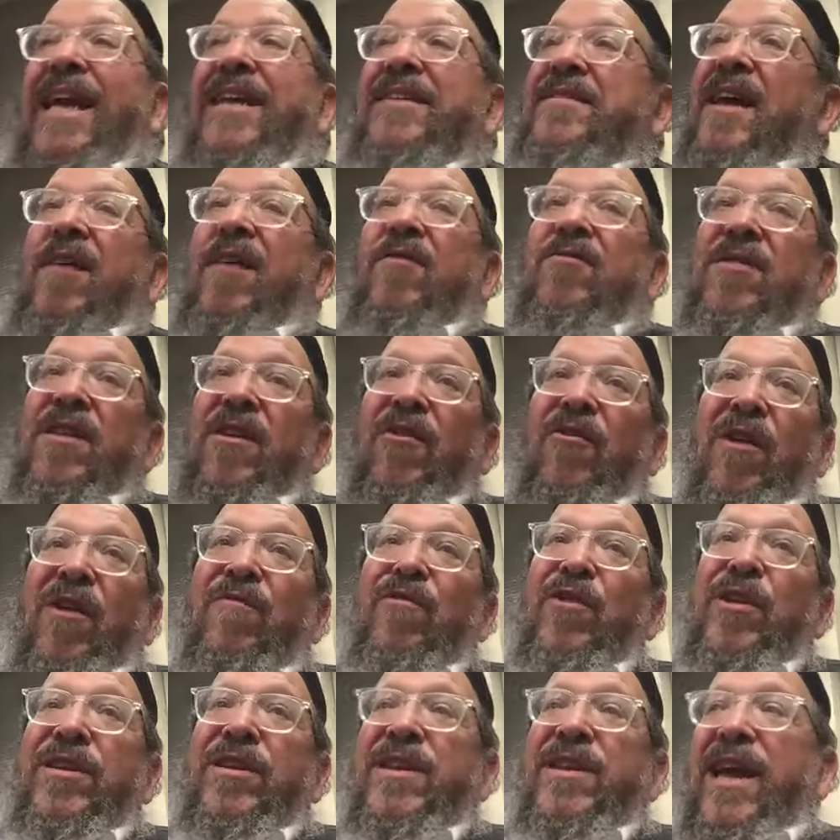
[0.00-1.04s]
hangs out there
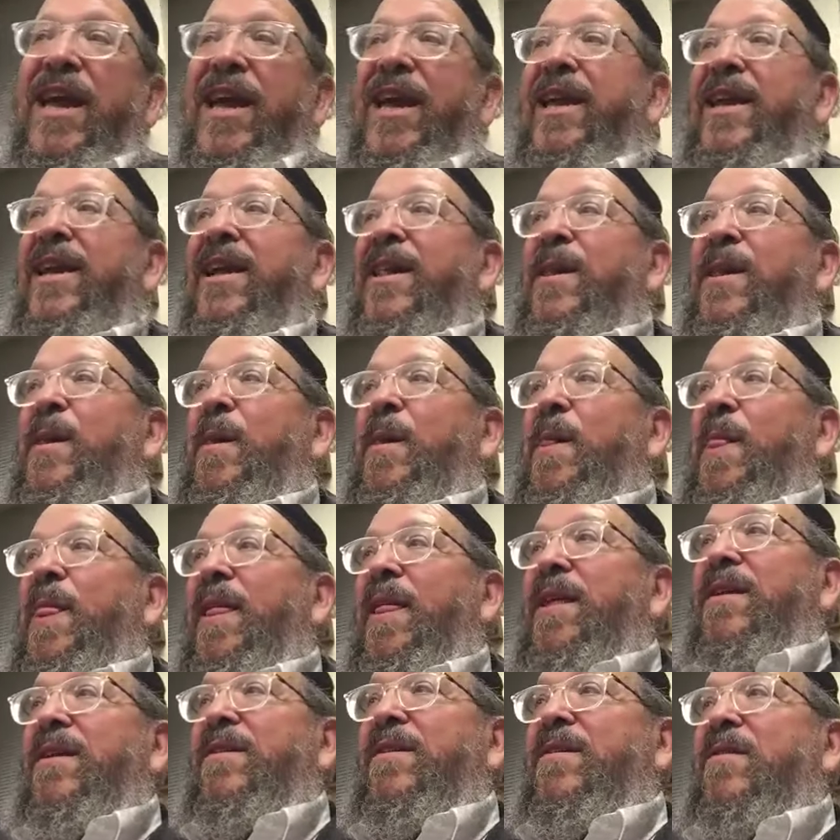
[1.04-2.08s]
every day,
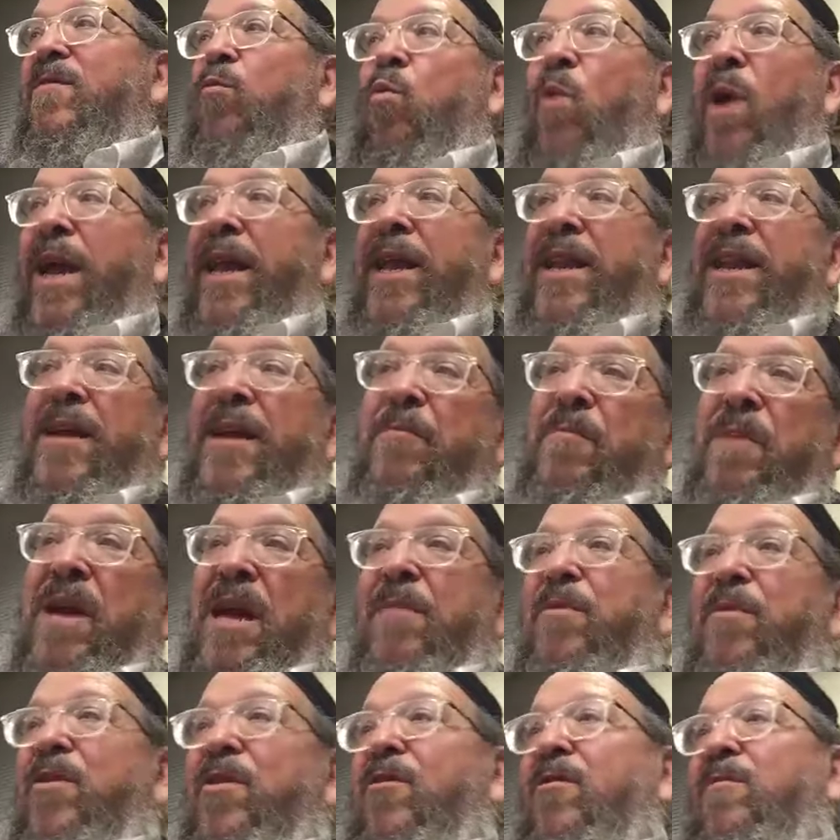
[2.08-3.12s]
waiting.
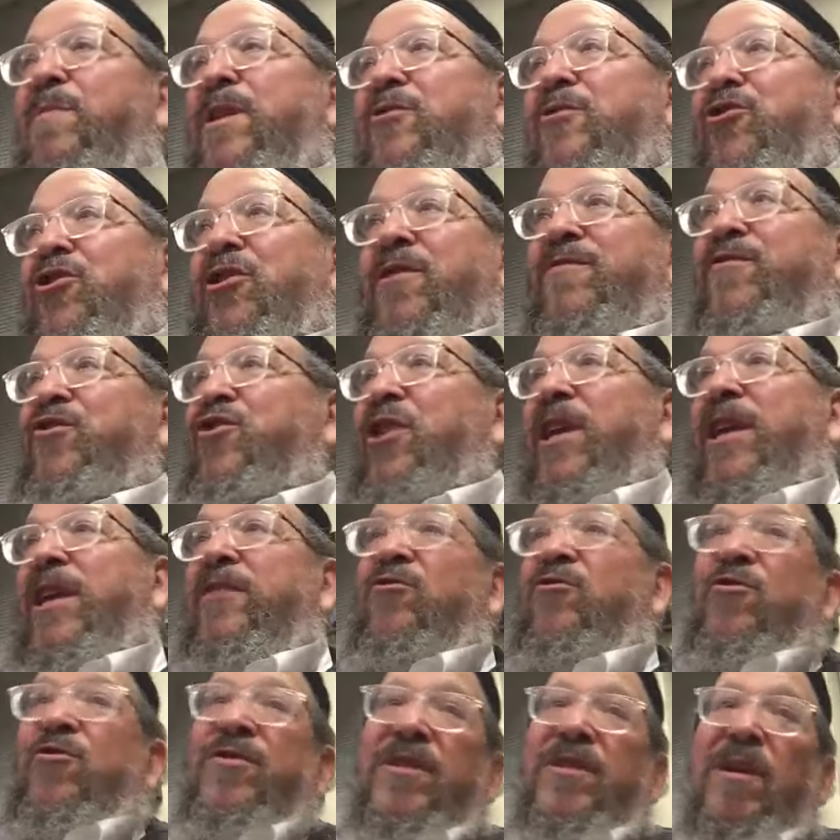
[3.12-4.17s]
Maybe there'll be a shift
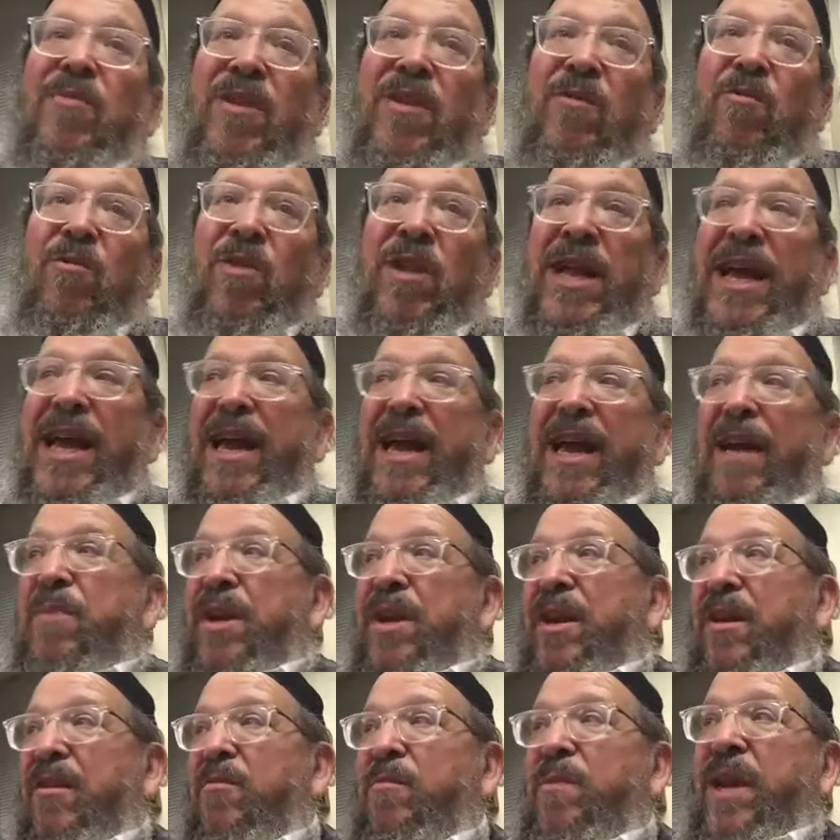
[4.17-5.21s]
change or something will
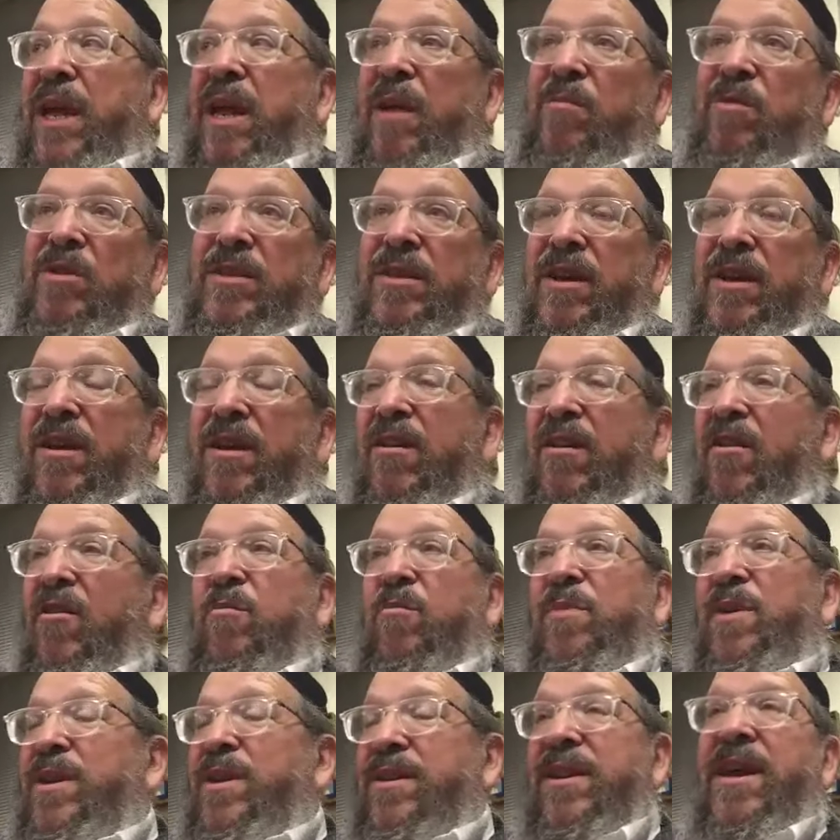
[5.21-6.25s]
happen and he'll be able to
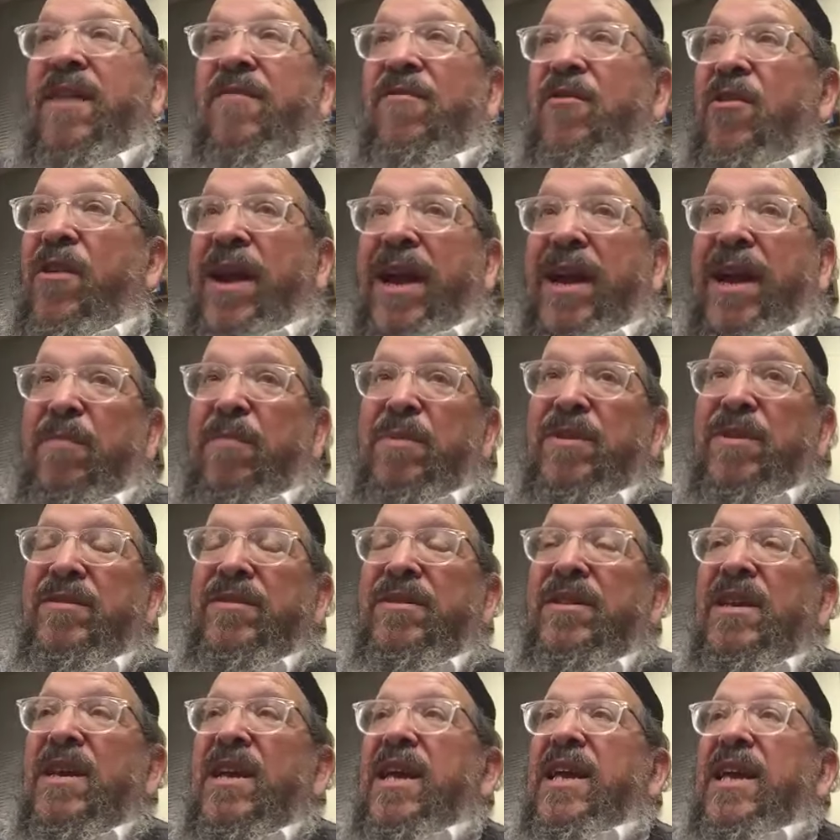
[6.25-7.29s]
go, but never
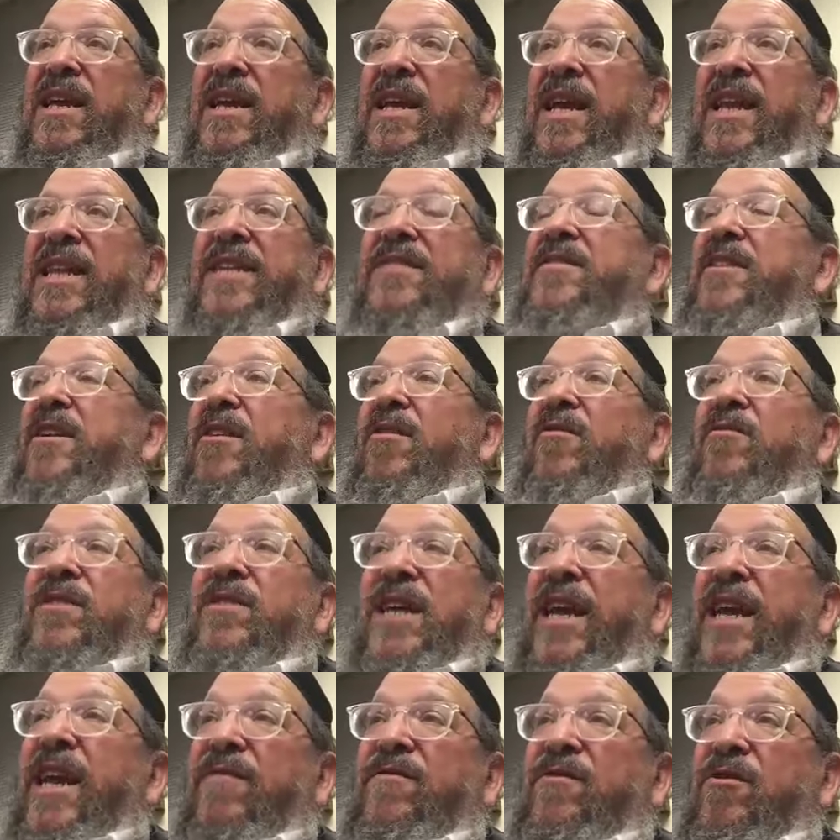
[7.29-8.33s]
happens. And he's there
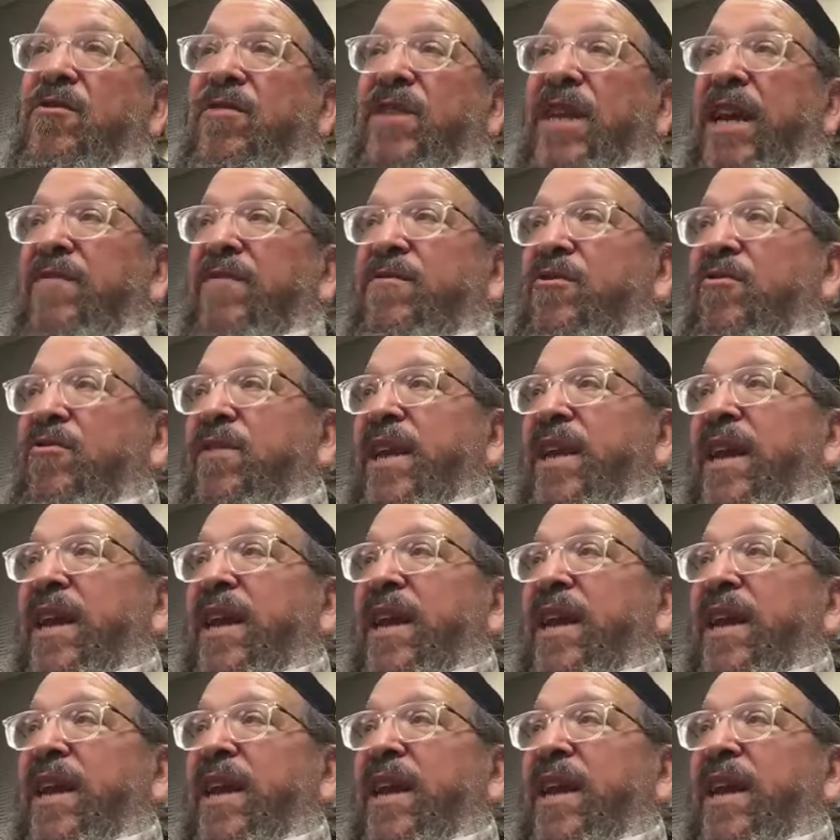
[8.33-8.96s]
day after day after